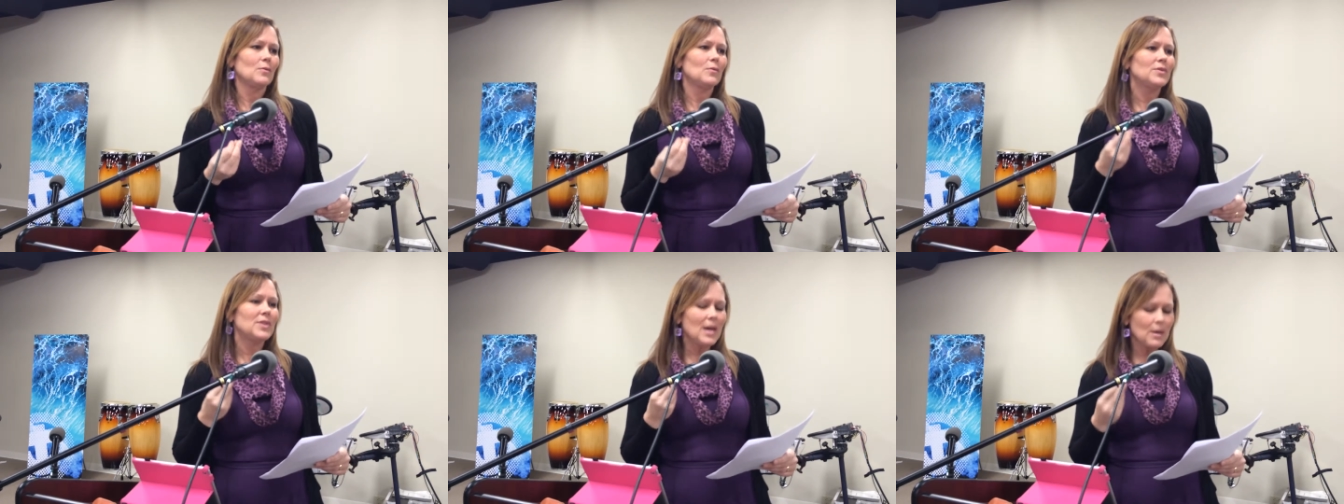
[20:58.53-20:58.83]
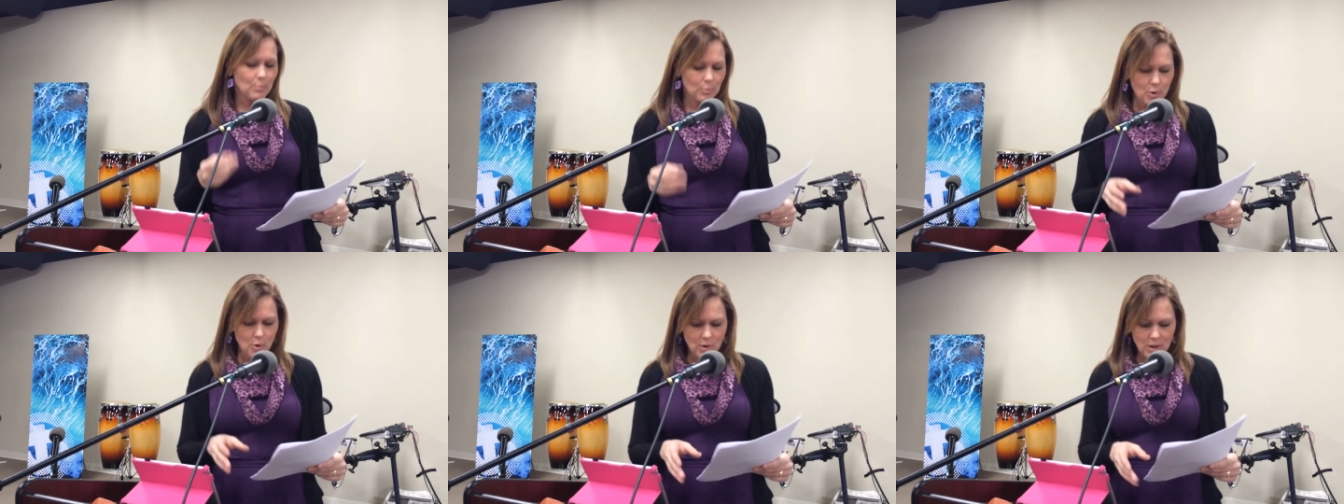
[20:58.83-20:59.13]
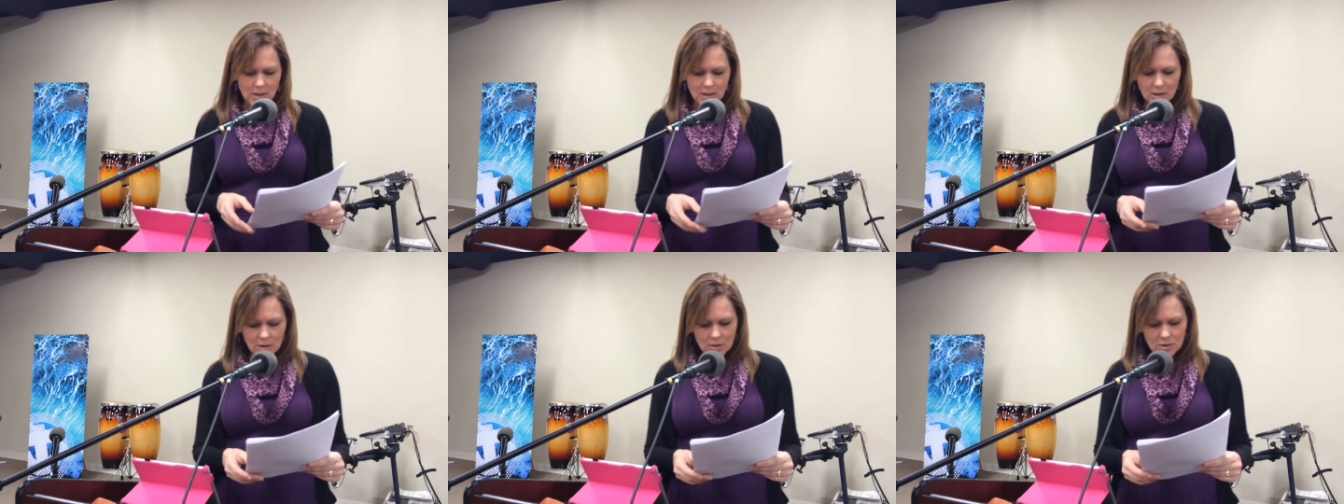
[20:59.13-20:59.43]
with that
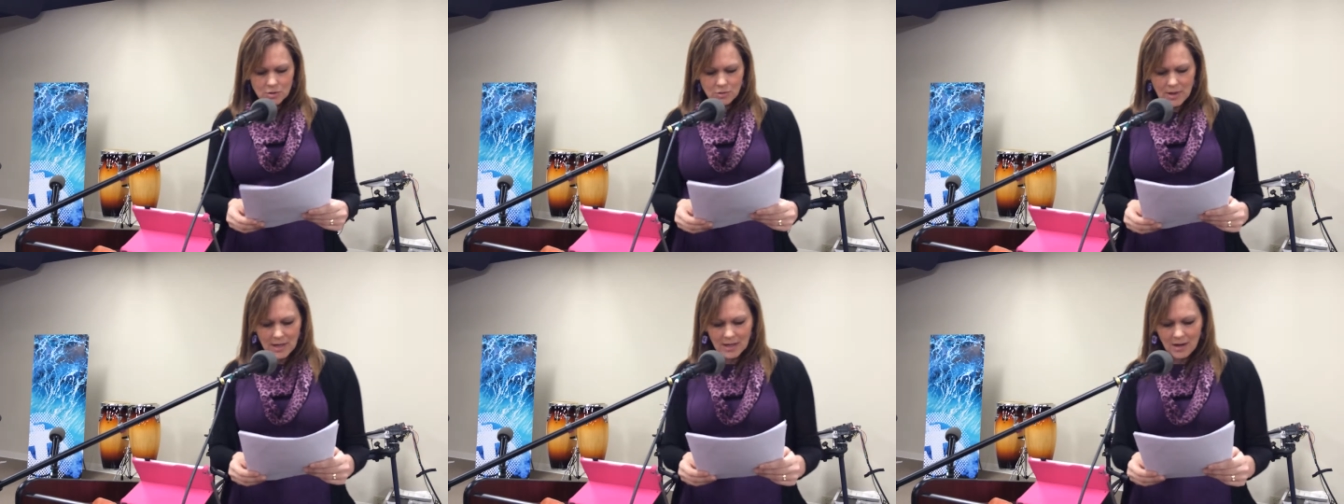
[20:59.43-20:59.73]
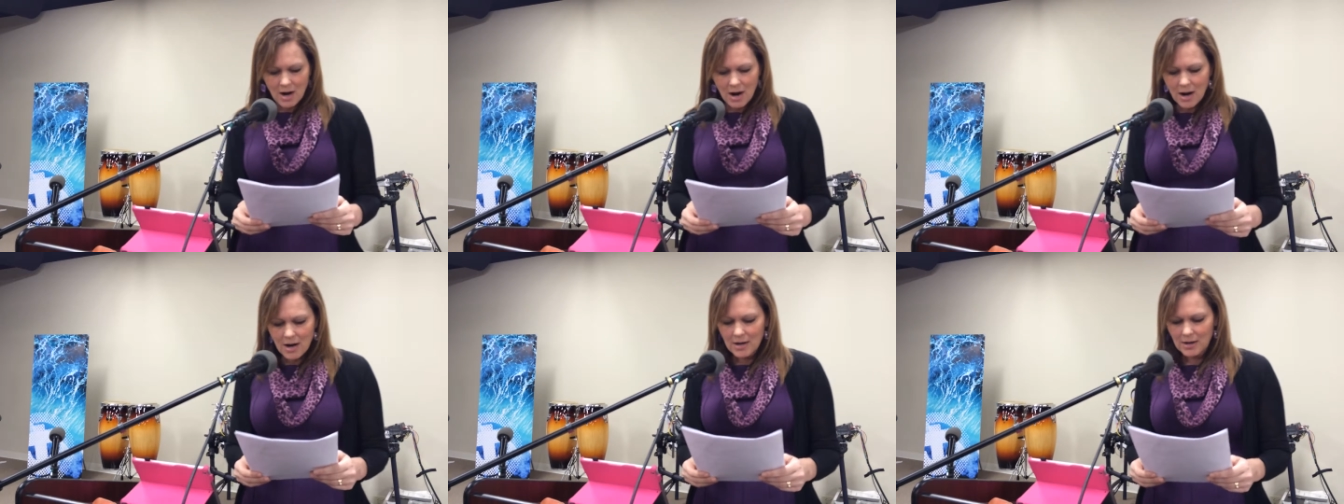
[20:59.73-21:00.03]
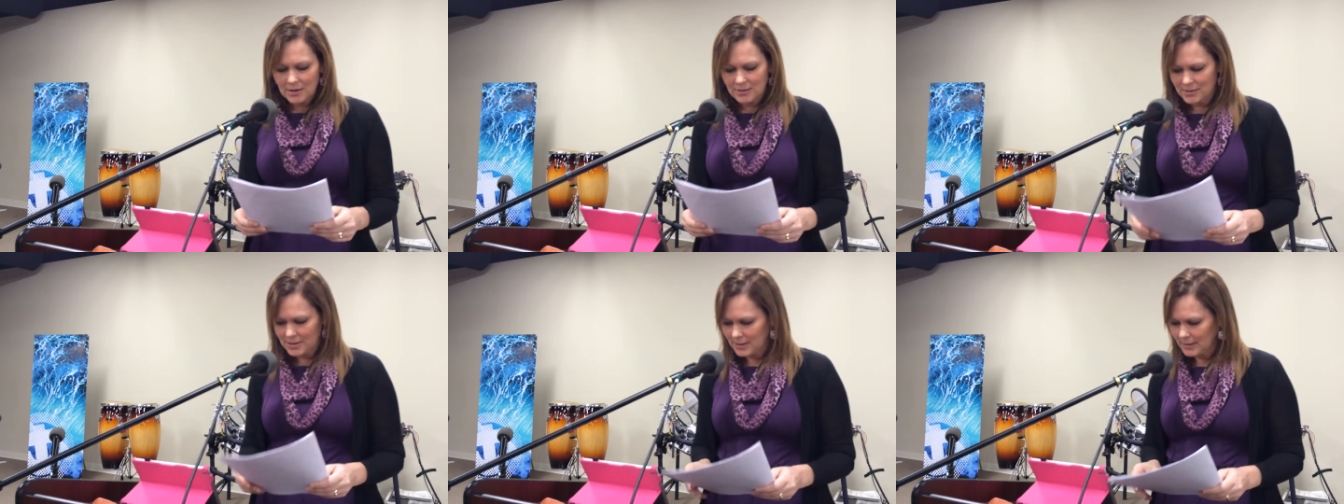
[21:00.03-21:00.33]
broken and contrite
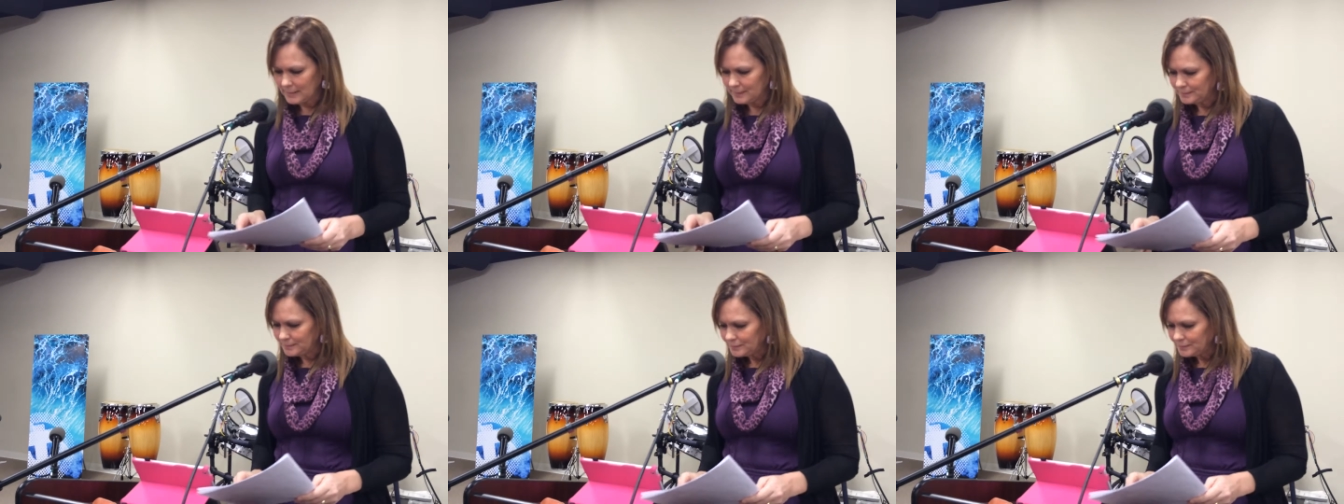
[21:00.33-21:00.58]
heart.